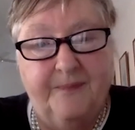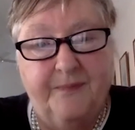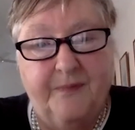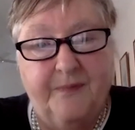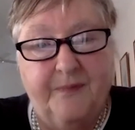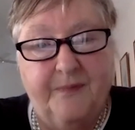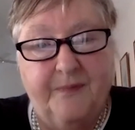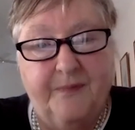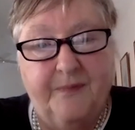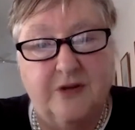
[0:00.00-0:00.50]

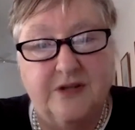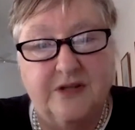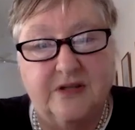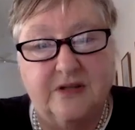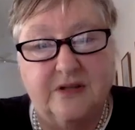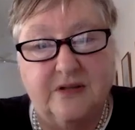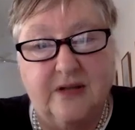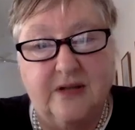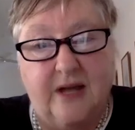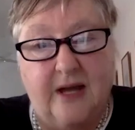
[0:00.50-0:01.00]

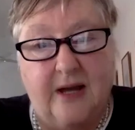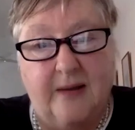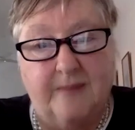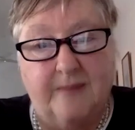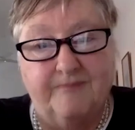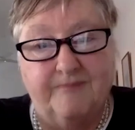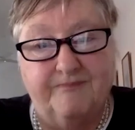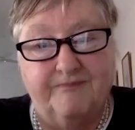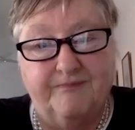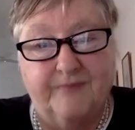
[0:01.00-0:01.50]
was
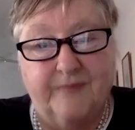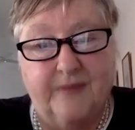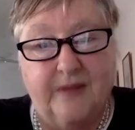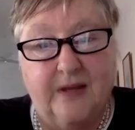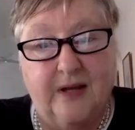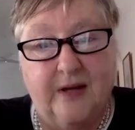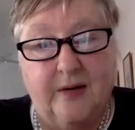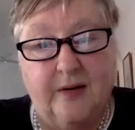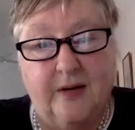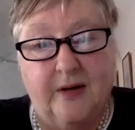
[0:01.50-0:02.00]

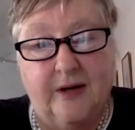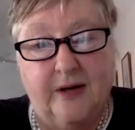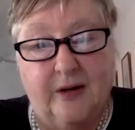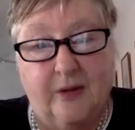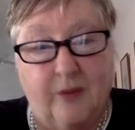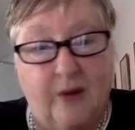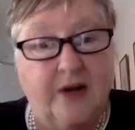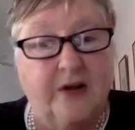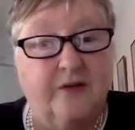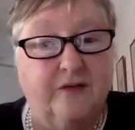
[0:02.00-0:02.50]
a
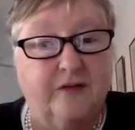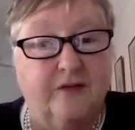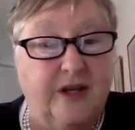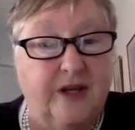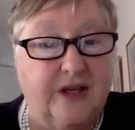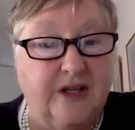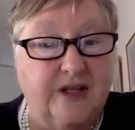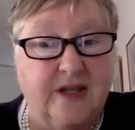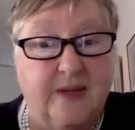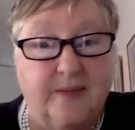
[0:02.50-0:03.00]
wonderfully
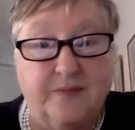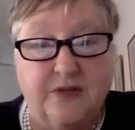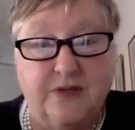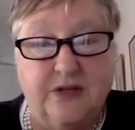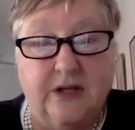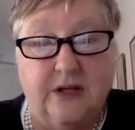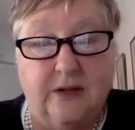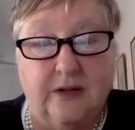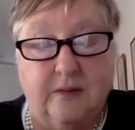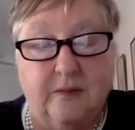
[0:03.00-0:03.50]

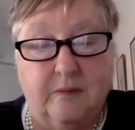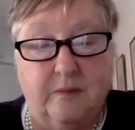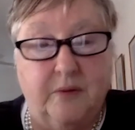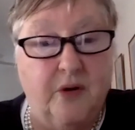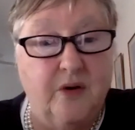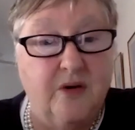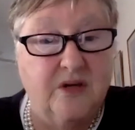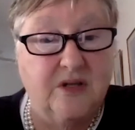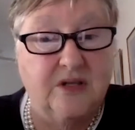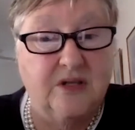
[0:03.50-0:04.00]
accepting
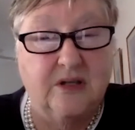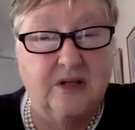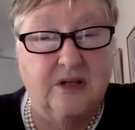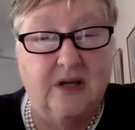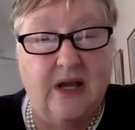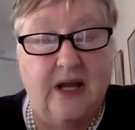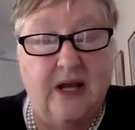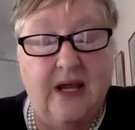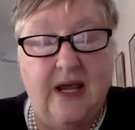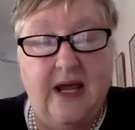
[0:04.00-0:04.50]
person,
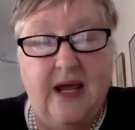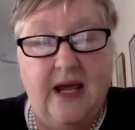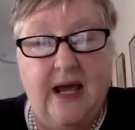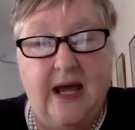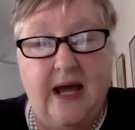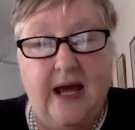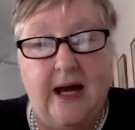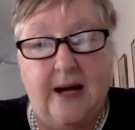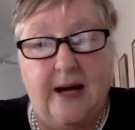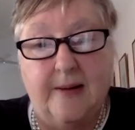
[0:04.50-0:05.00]

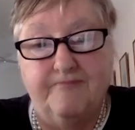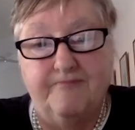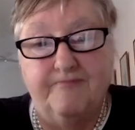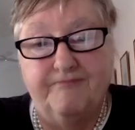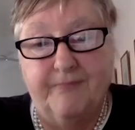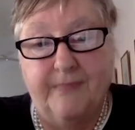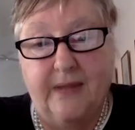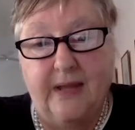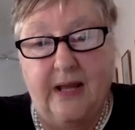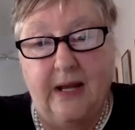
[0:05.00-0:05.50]

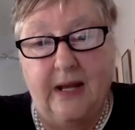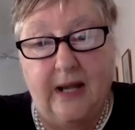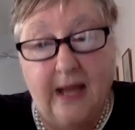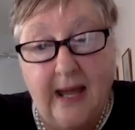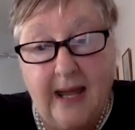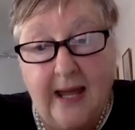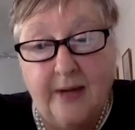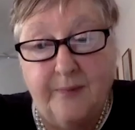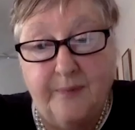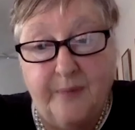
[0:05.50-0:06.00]

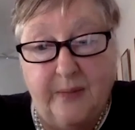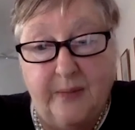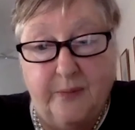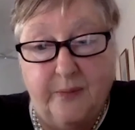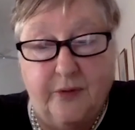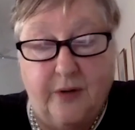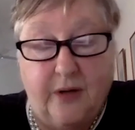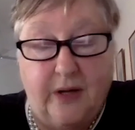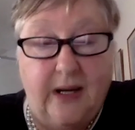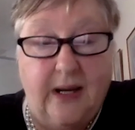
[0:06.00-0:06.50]
allowed people
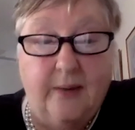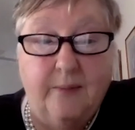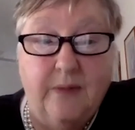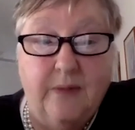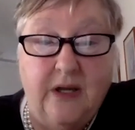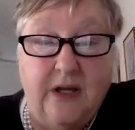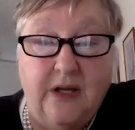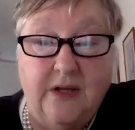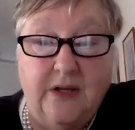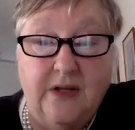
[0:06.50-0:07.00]
to come
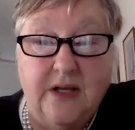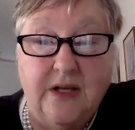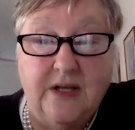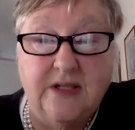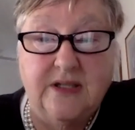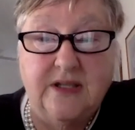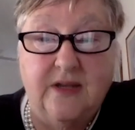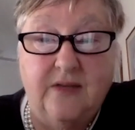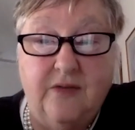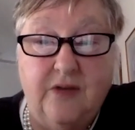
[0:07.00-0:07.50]
in their
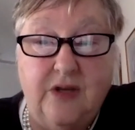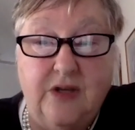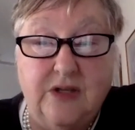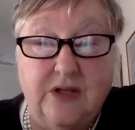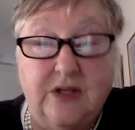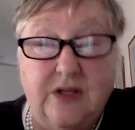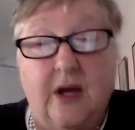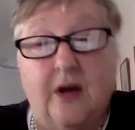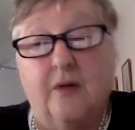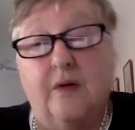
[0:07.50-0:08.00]
civvies,
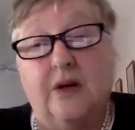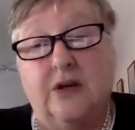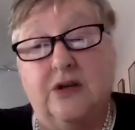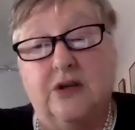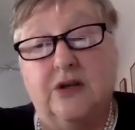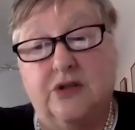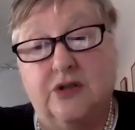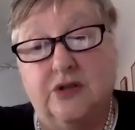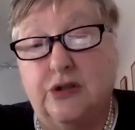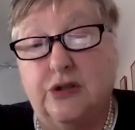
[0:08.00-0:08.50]
go
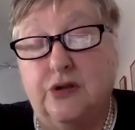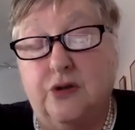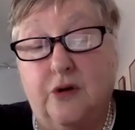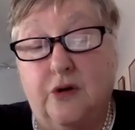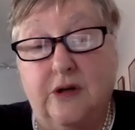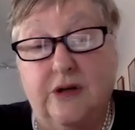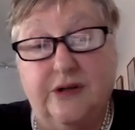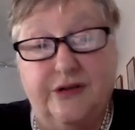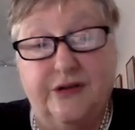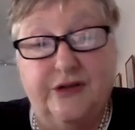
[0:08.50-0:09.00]
into the
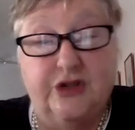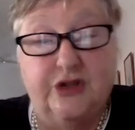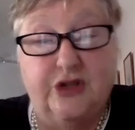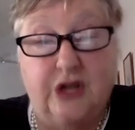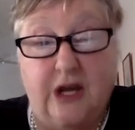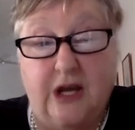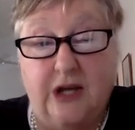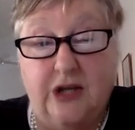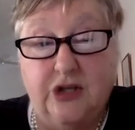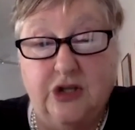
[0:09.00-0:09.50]
toilets,
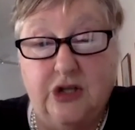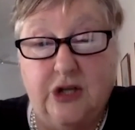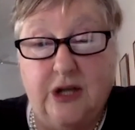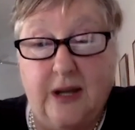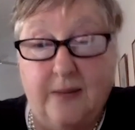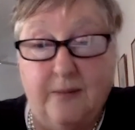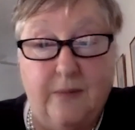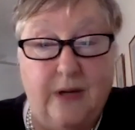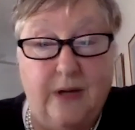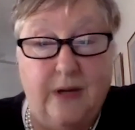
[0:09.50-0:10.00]
change,
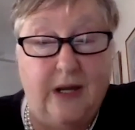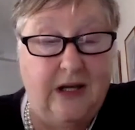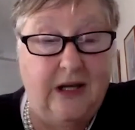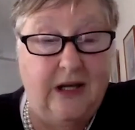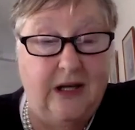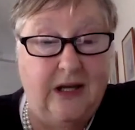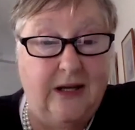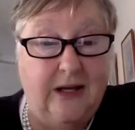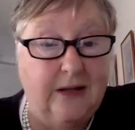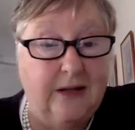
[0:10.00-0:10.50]
come back
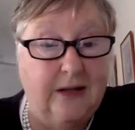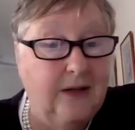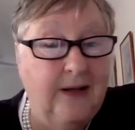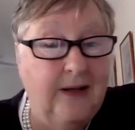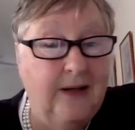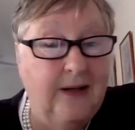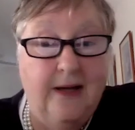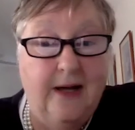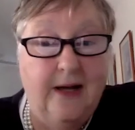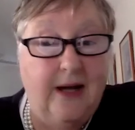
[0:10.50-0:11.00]
out,
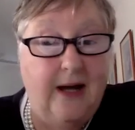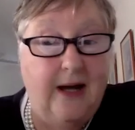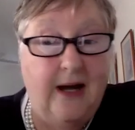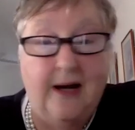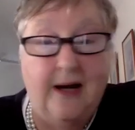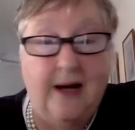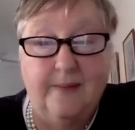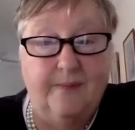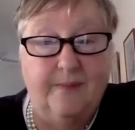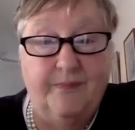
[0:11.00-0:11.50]

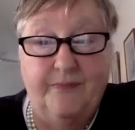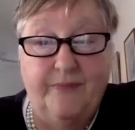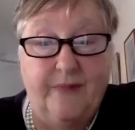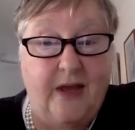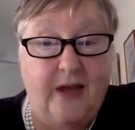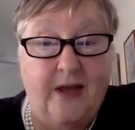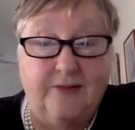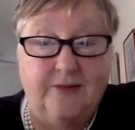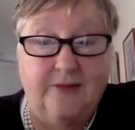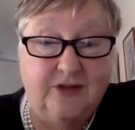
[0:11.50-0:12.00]

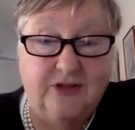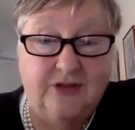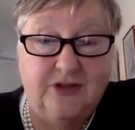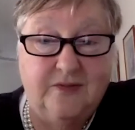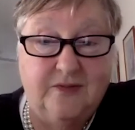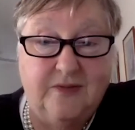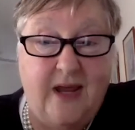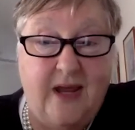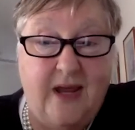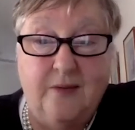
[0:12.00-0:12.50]
and
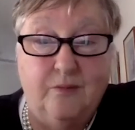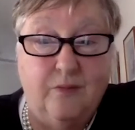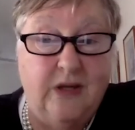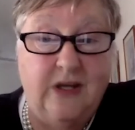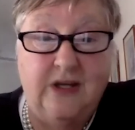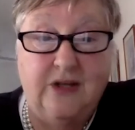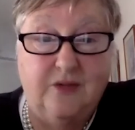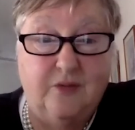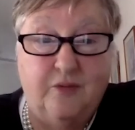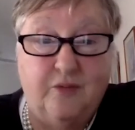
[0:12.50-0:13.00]

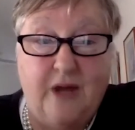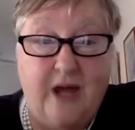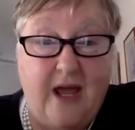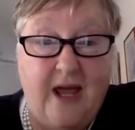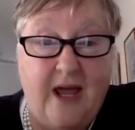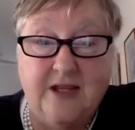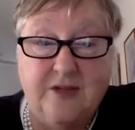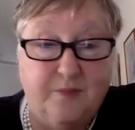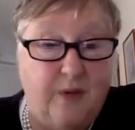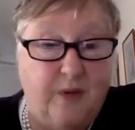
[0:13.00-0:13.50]
meet
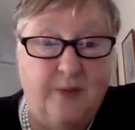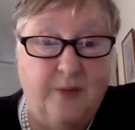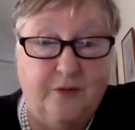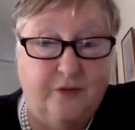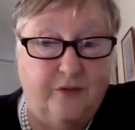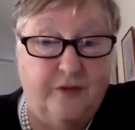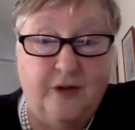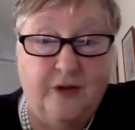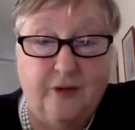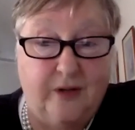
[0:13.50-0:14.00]
as people
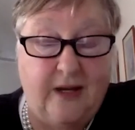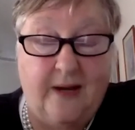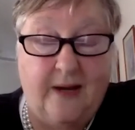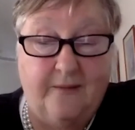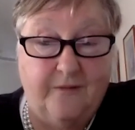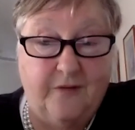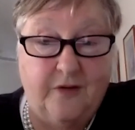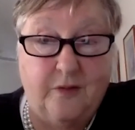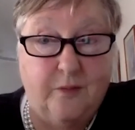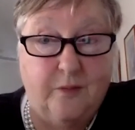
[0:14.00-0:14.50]
felt
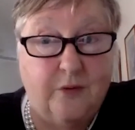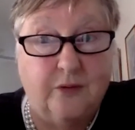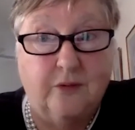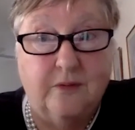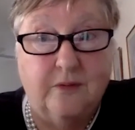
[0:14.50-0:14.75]
comfortable.